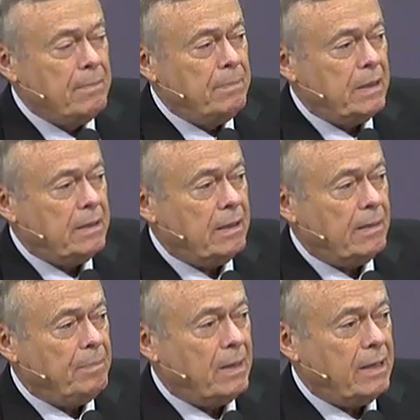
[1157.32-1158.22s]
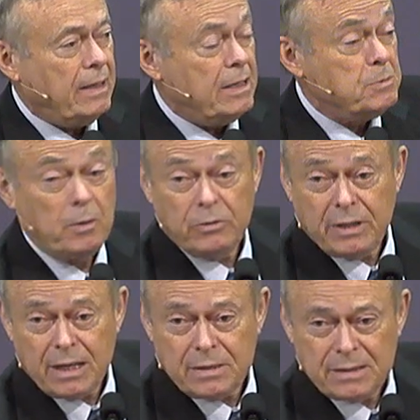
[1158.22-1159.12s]
But um, his
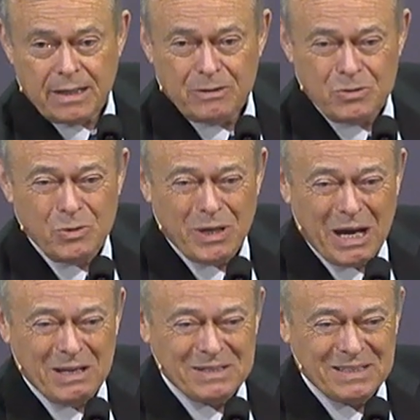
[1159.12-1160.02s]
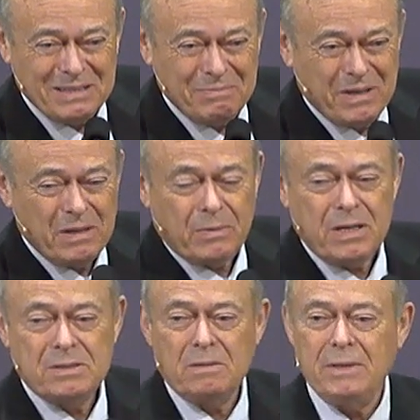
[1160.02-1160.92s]
birthday's in two days. By the way,
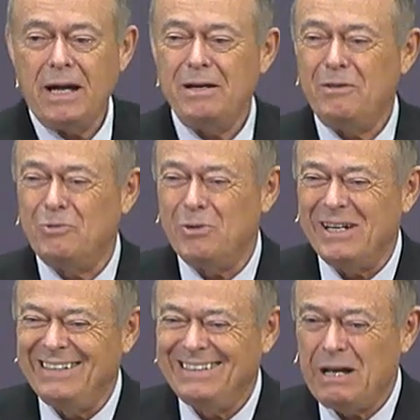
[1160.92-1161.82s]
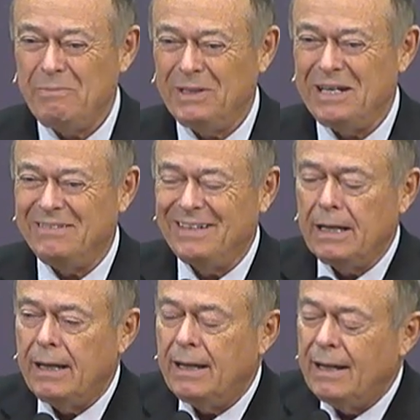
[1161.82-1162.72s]
he's going to be 83, I believe.
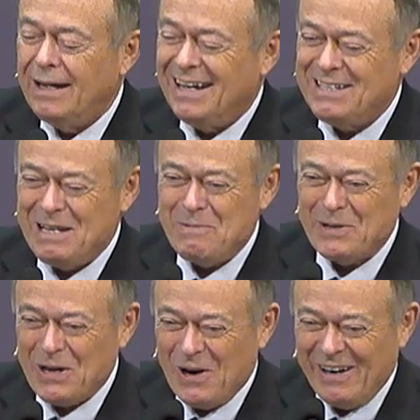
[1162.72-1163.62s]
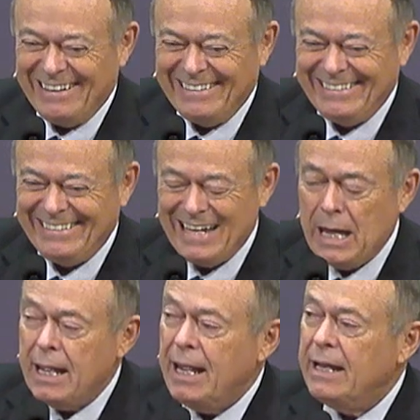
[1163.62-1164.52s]
Send him a card.
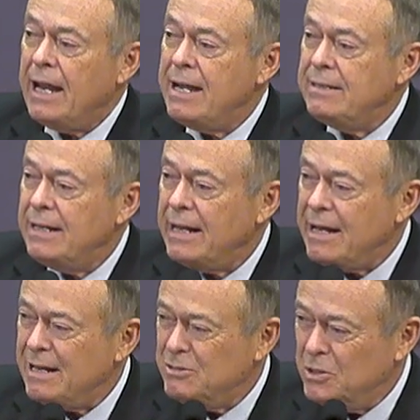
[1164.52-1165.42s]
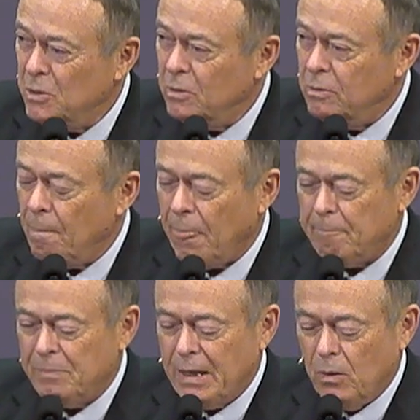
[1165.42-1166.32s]
In 1982,
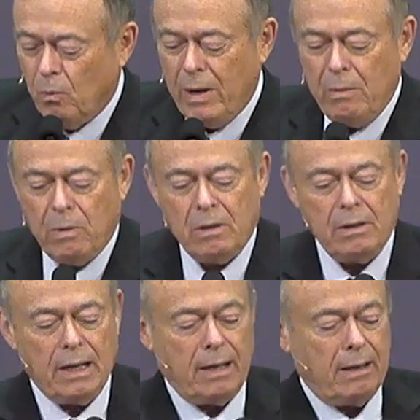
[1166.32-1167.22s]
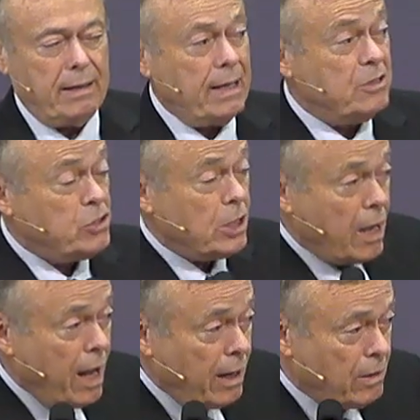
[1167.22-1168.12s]
we were uh, in
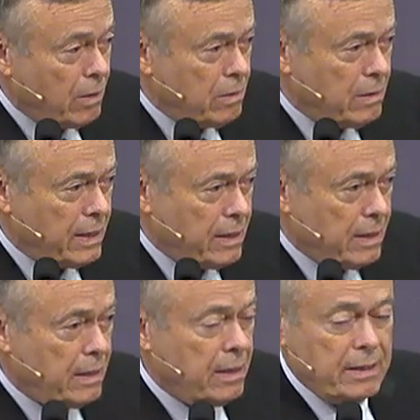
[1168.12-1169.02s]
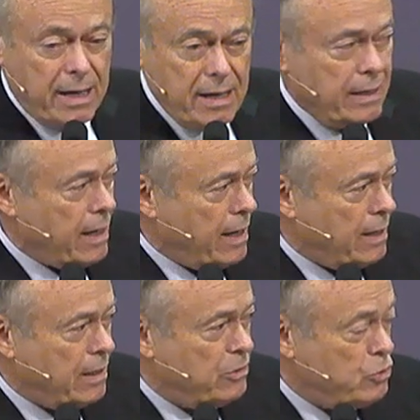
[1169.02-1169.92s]
Chicago, uh, he and I
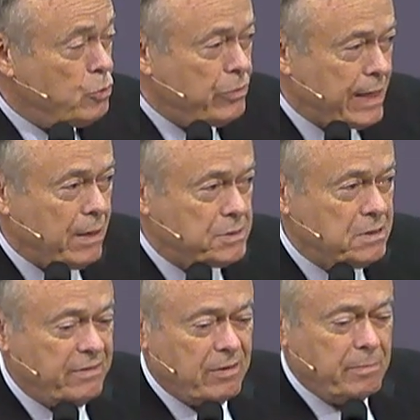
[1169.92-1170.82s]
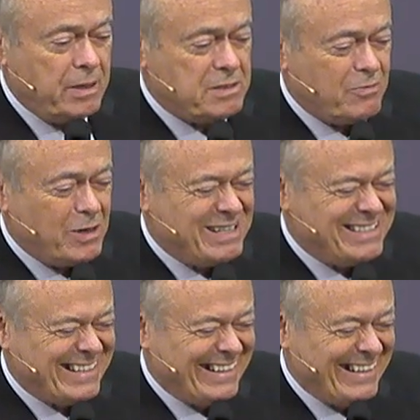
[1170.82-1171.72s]
and 2,000 of our best friends,